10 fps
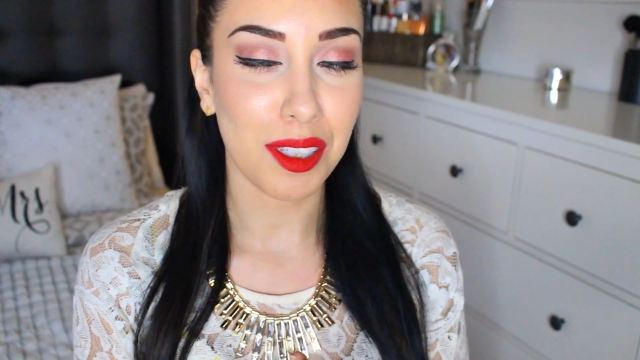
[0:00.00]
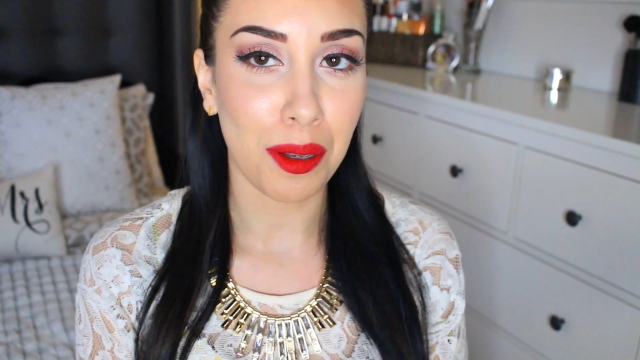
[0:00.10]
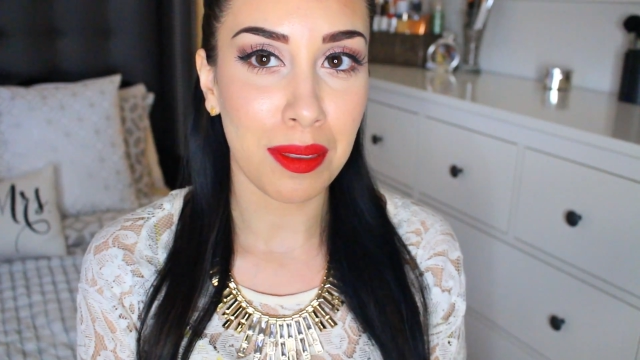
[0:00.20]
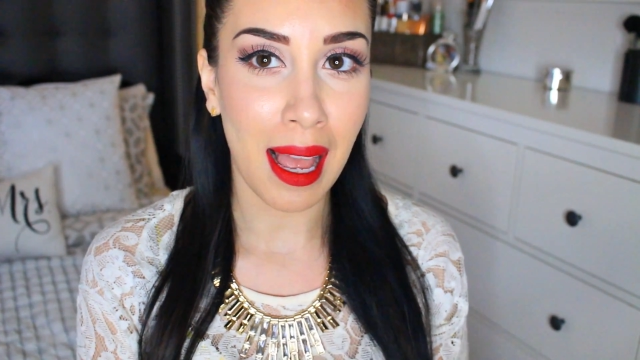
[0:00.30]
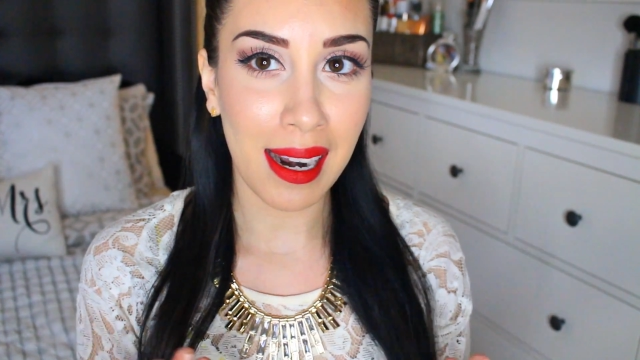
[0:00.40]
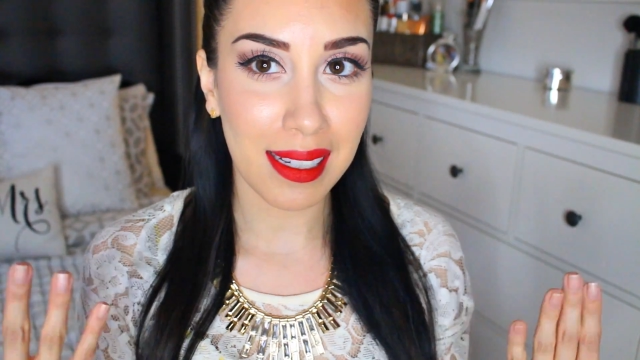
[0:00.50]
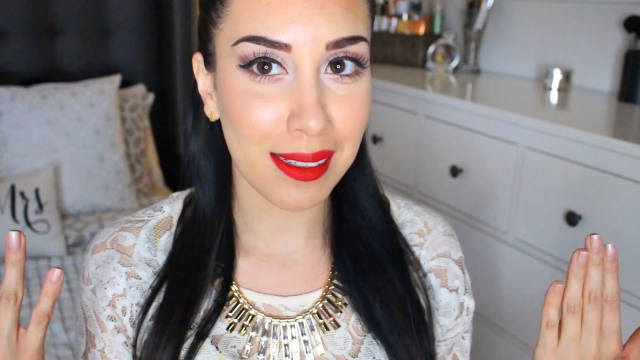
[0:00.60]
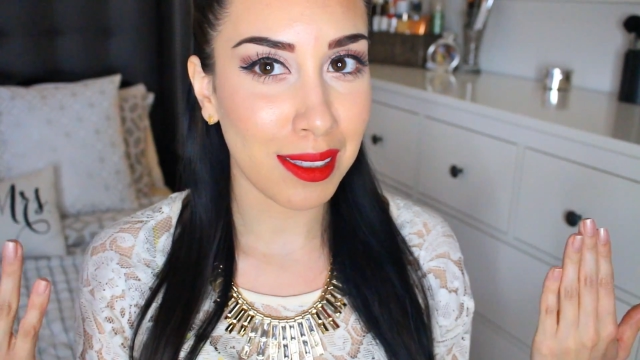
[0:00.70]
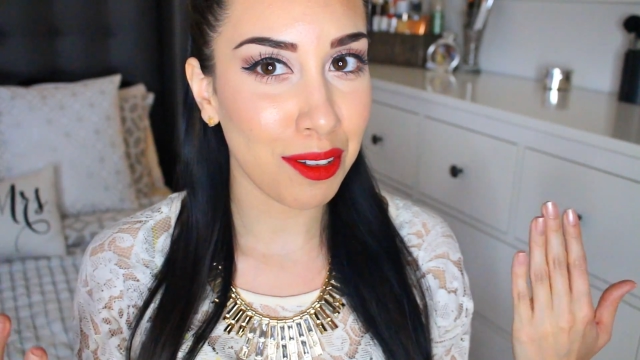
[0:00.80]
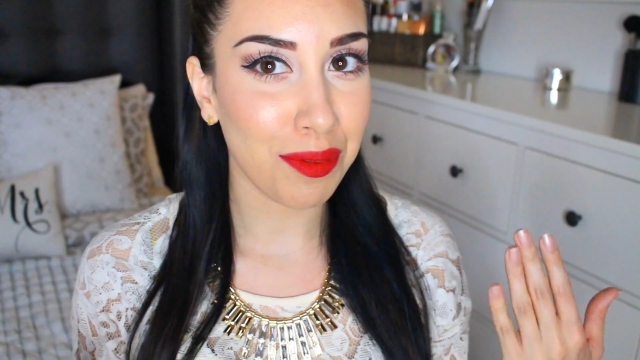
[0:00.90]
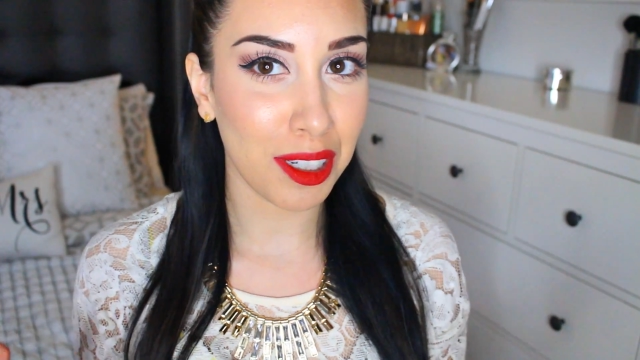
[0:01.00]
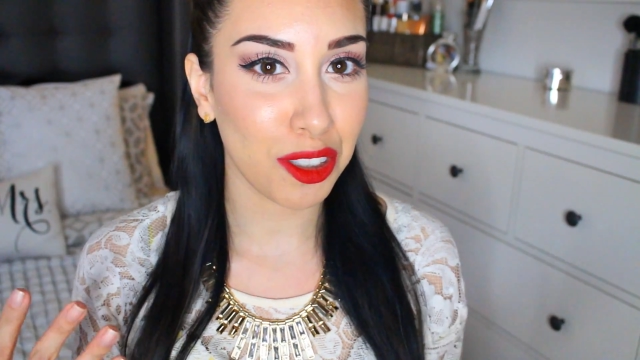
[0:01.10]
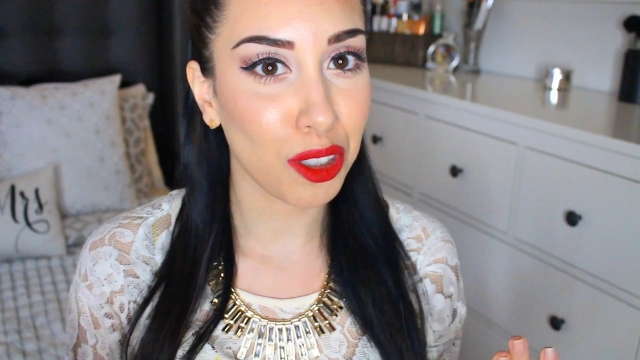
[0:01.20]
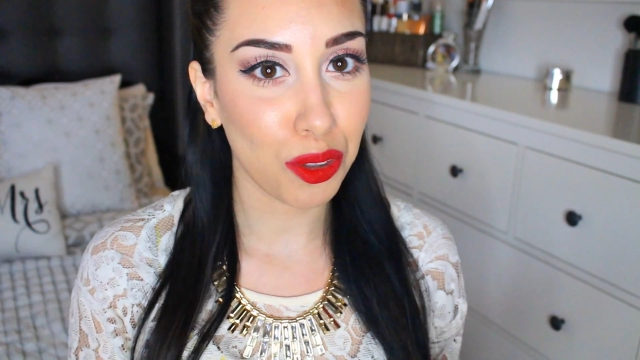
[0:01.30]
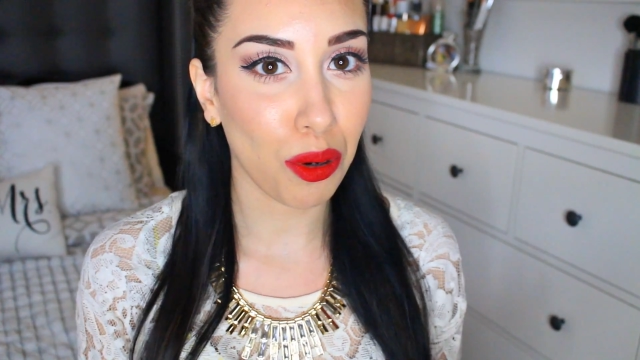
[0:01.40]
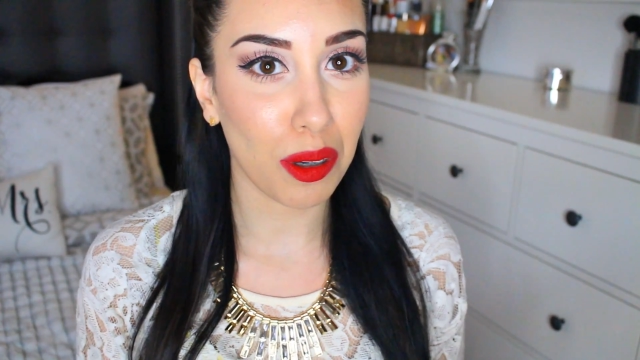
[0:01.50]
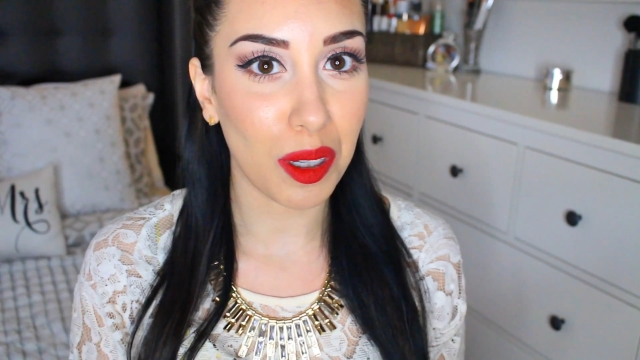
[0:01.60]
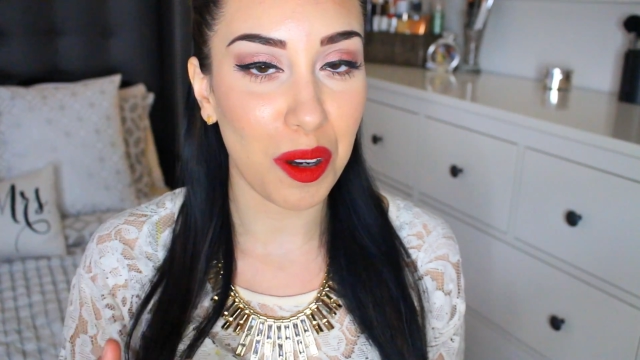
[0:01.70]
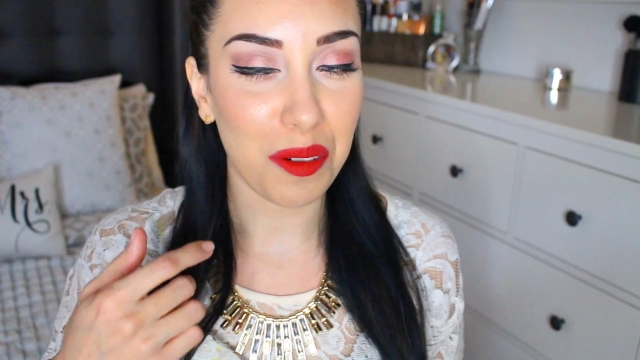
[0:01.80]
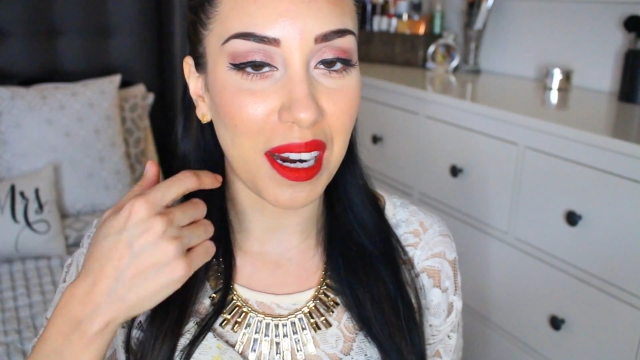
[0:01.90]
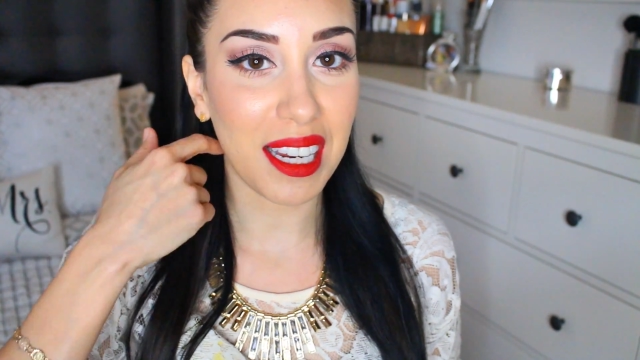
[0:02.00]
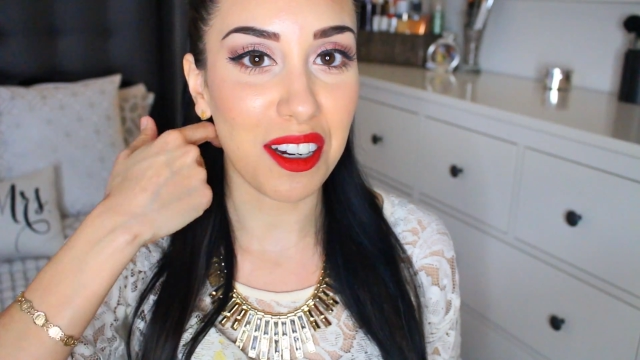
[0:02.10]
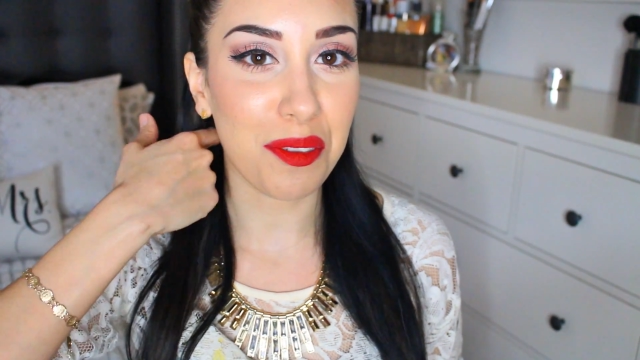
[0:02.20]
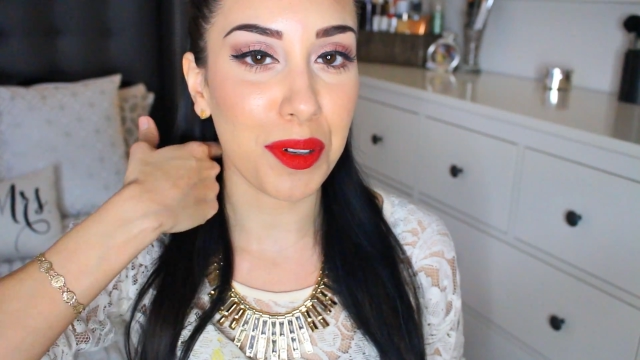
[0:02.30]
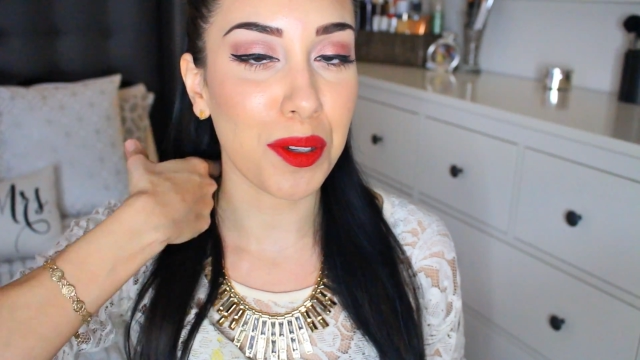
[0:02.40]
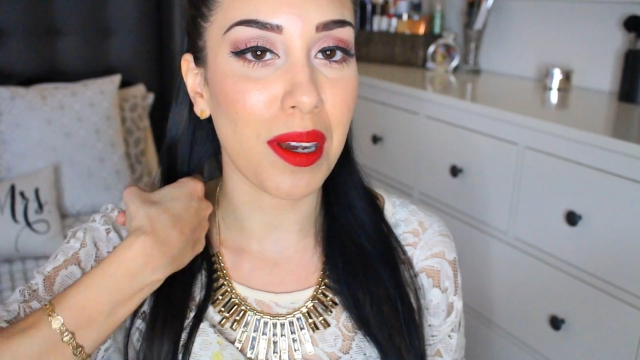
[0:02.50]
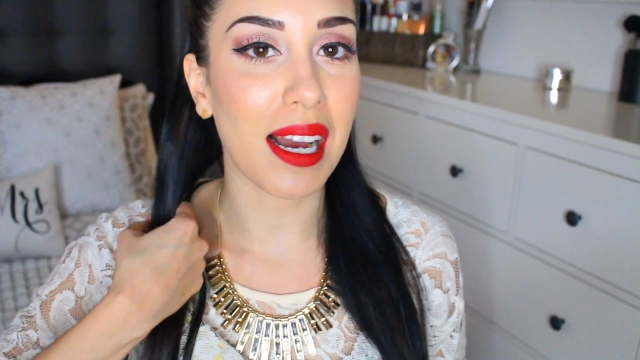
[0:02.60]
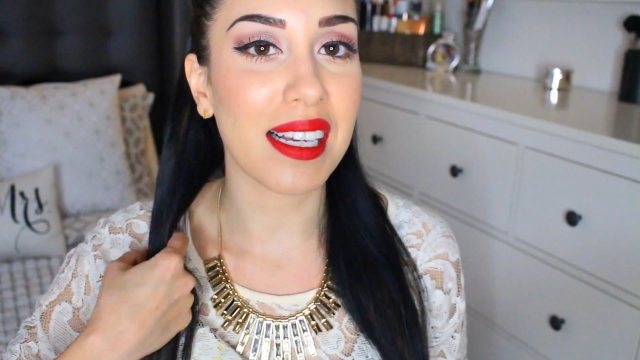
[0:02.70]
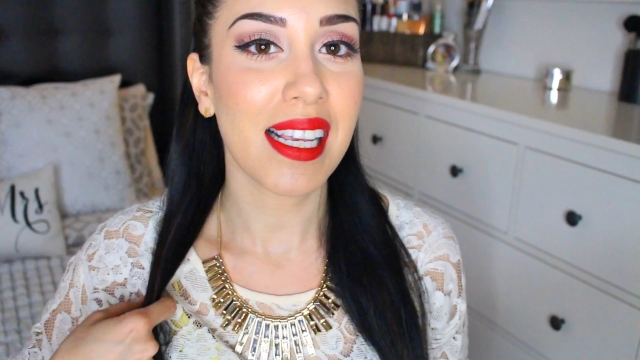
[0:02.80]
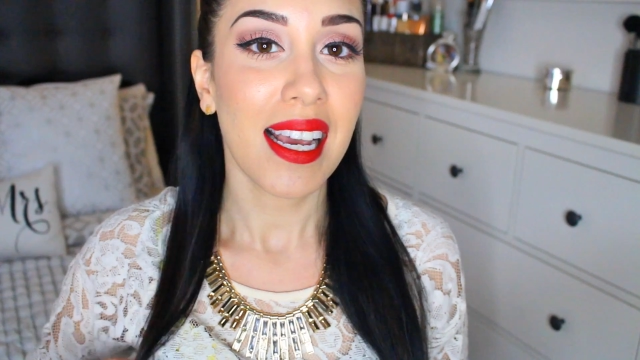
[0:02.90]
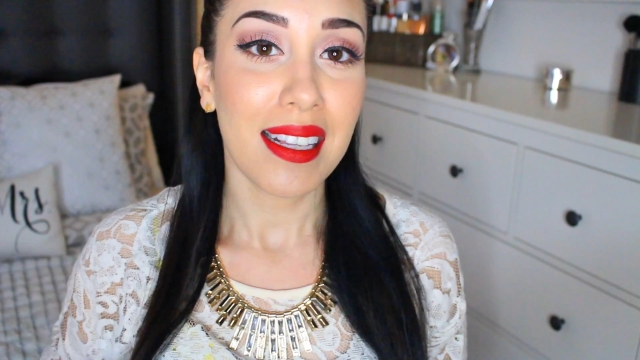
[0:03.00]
So that is the finished tutorial right here for you guys.